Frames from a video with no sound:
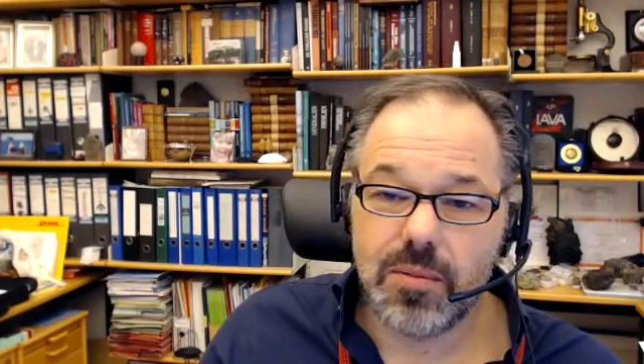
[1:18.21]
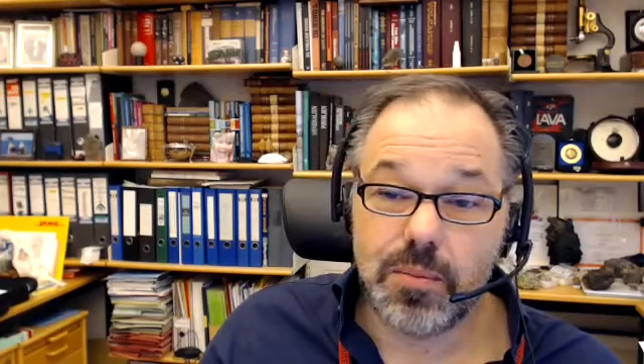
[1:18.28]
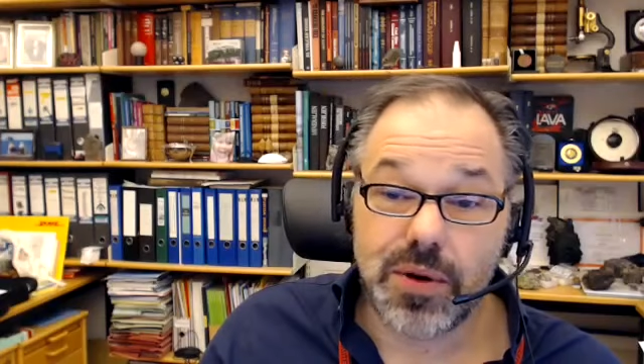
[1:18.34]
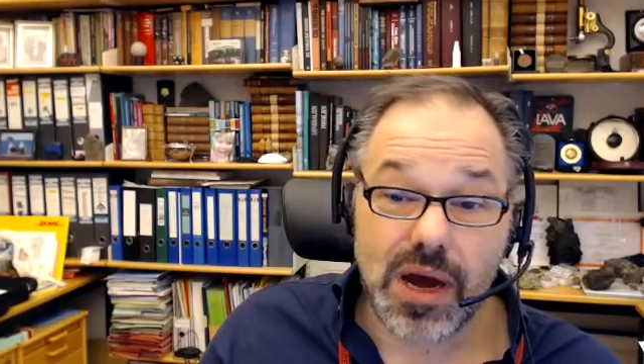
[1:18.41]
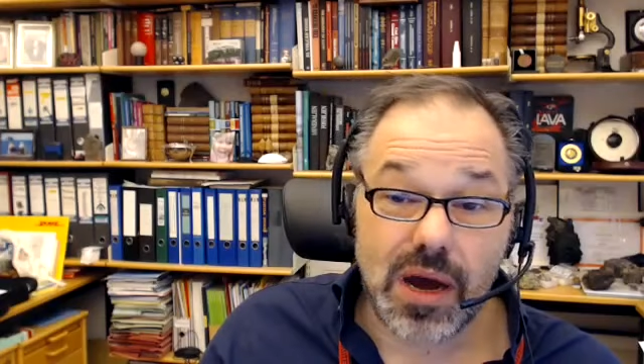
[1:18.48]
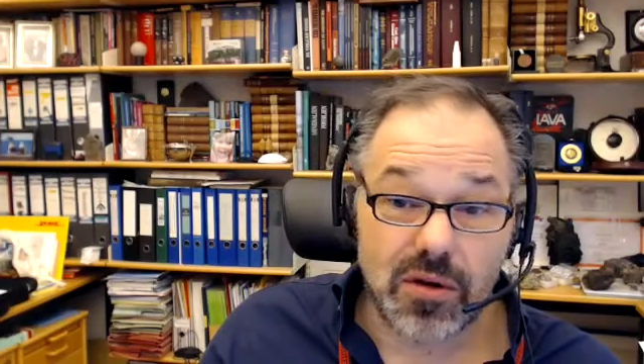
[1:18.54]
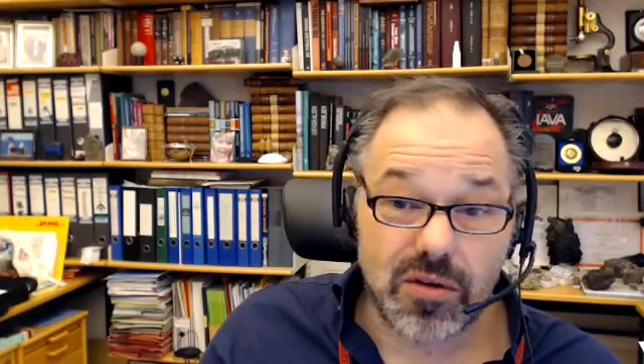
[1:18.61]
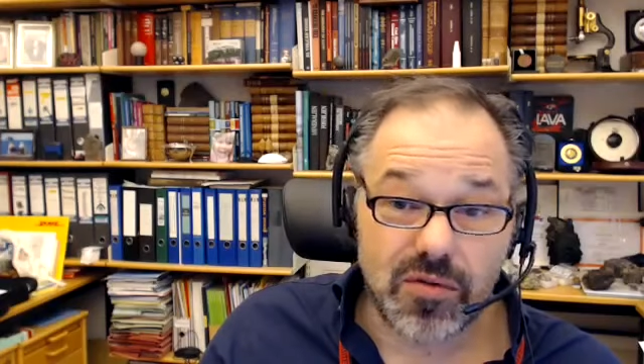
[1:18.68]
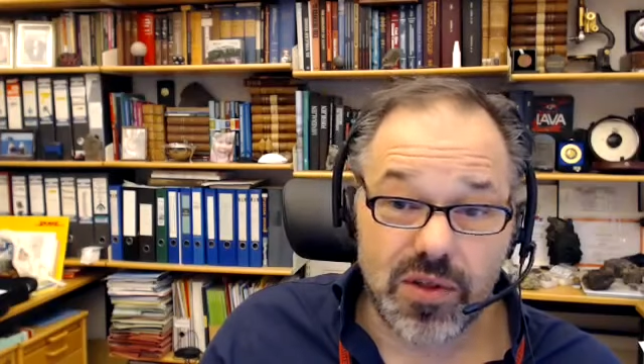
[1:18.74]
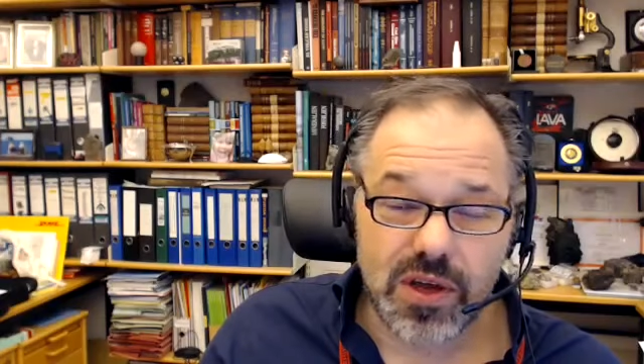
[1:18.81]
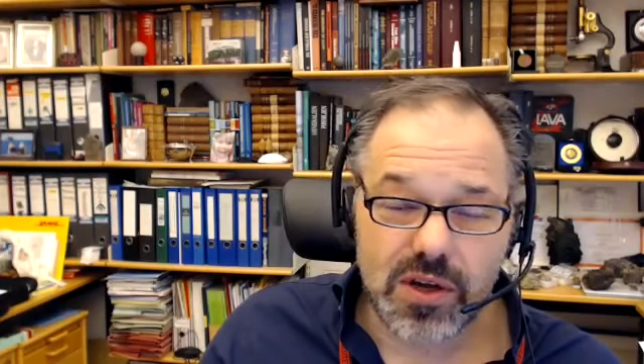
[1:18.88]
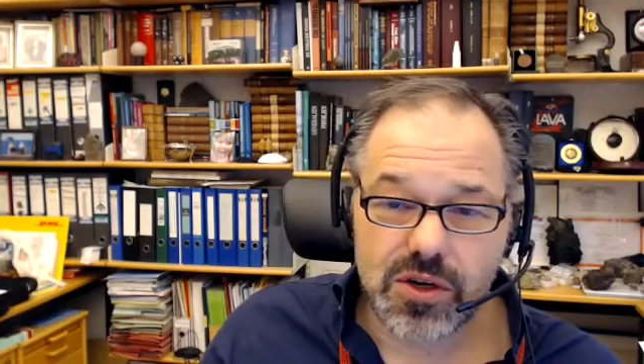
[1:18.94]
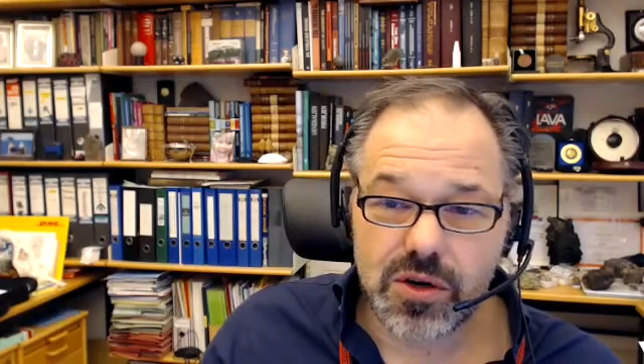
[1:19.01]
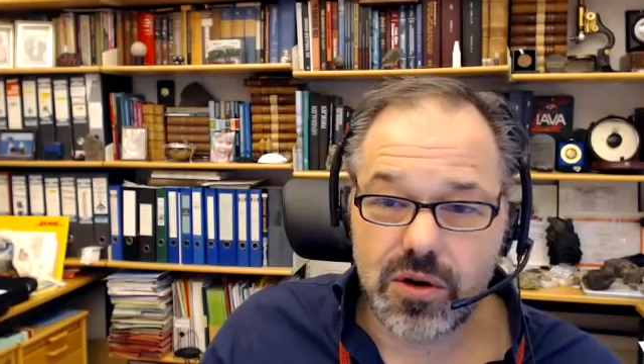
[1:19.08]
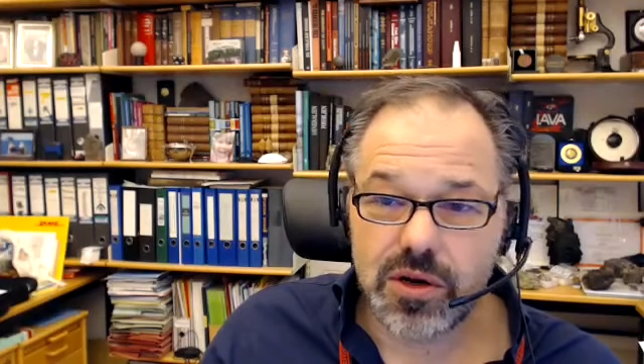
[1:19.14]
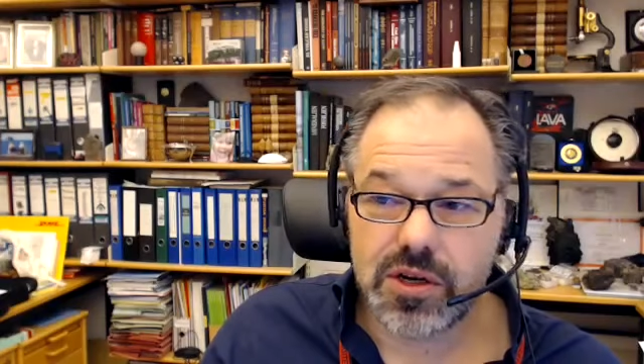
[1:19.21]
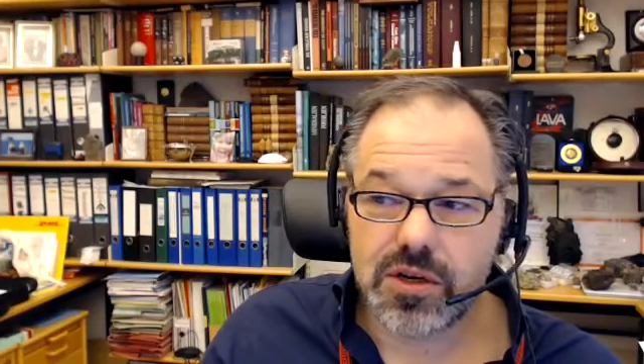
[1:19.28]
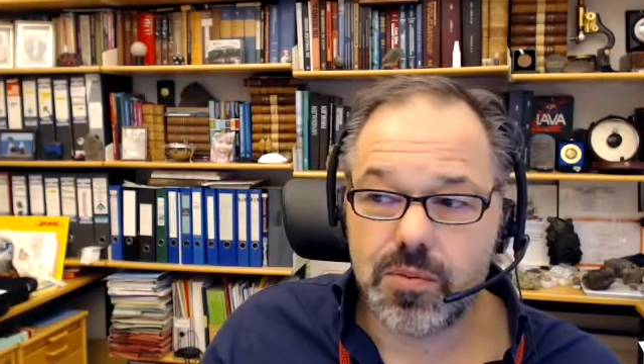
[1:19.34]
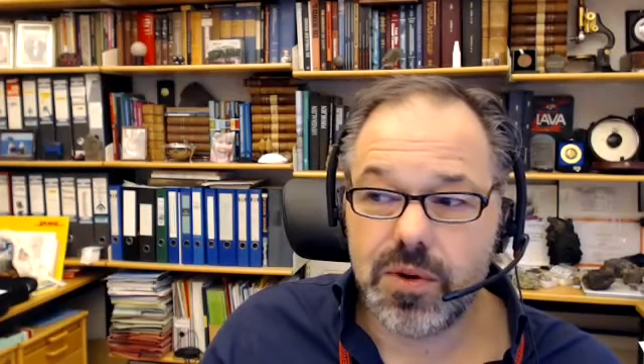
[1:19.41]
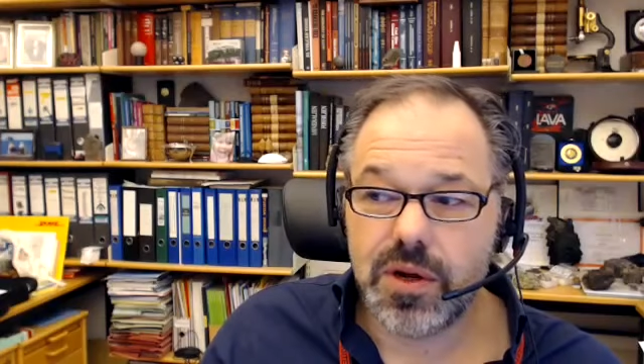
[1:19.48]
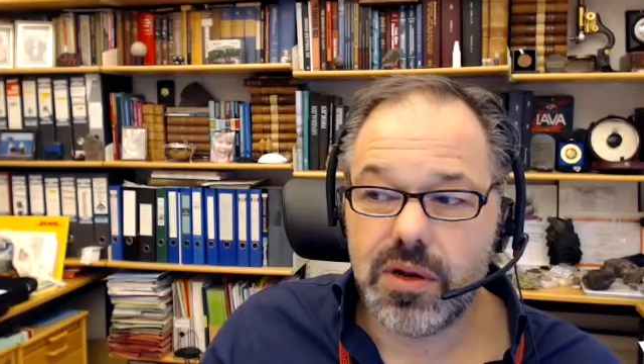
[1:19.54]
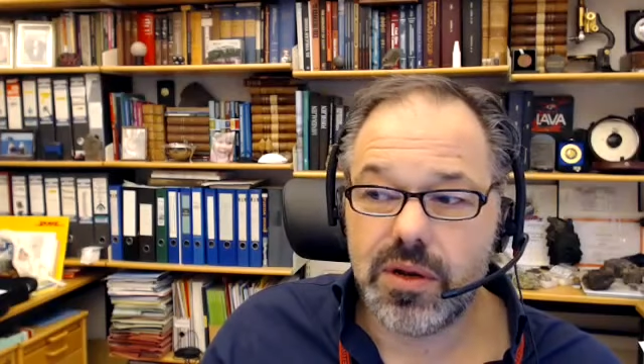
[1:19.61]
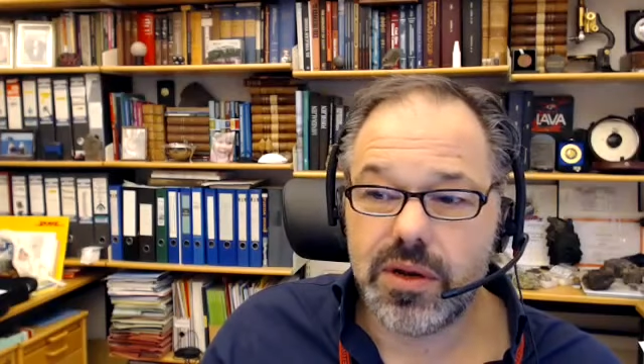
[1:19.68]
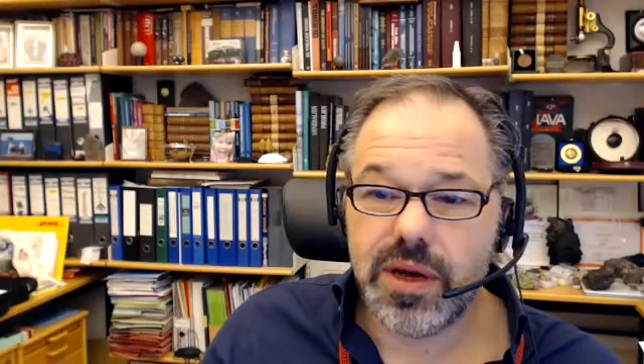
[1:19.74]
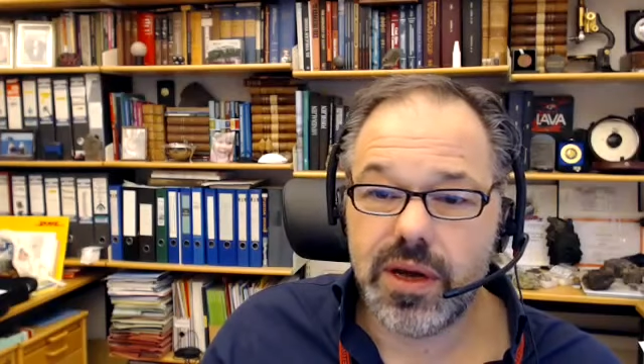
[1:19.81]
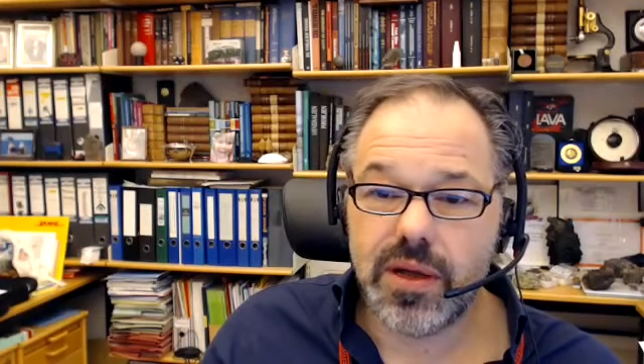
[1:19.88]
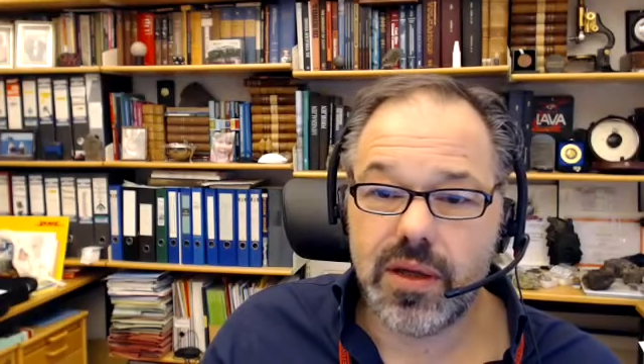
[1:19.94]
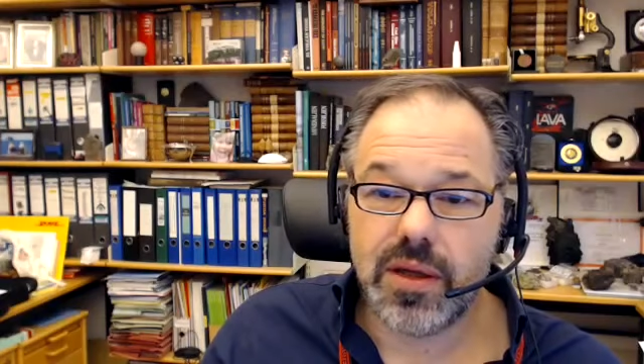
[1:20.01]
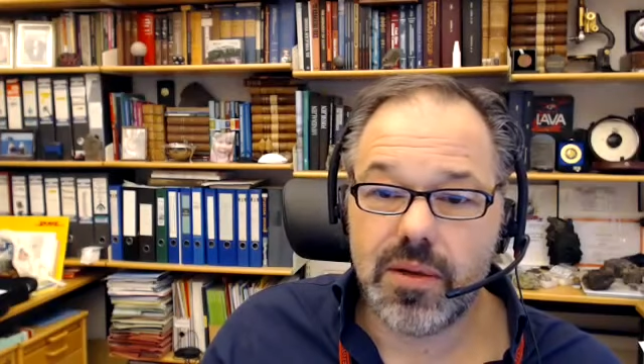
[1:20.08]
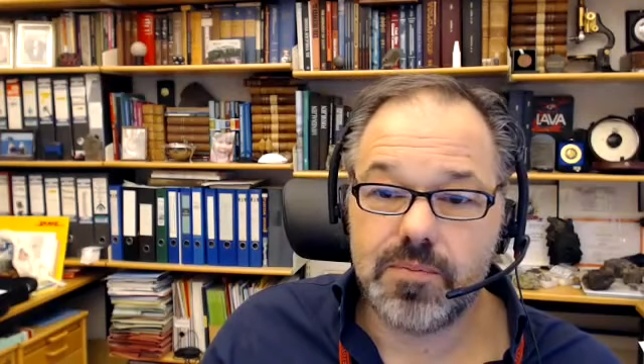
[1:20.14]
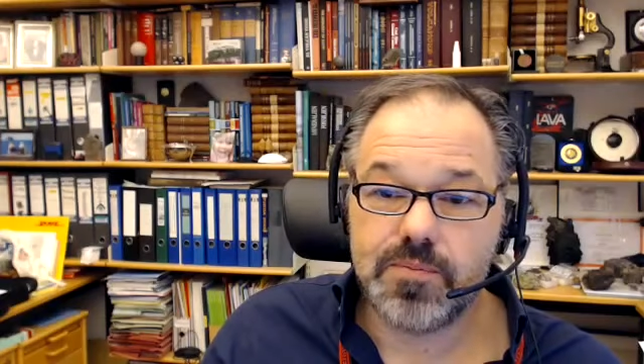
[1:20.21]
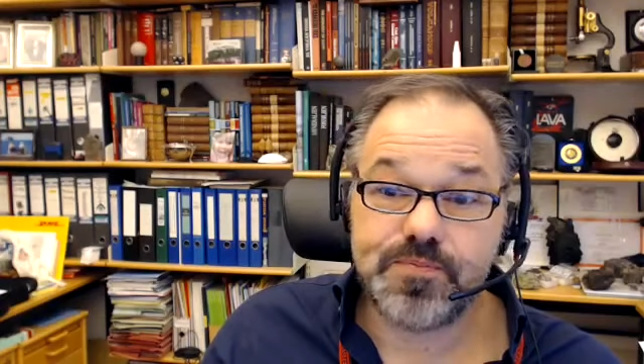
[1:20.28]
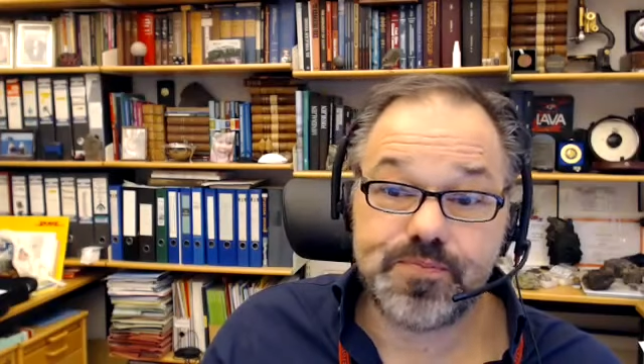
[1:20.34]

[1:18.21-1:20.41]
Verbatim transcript: proud of their church, but uh,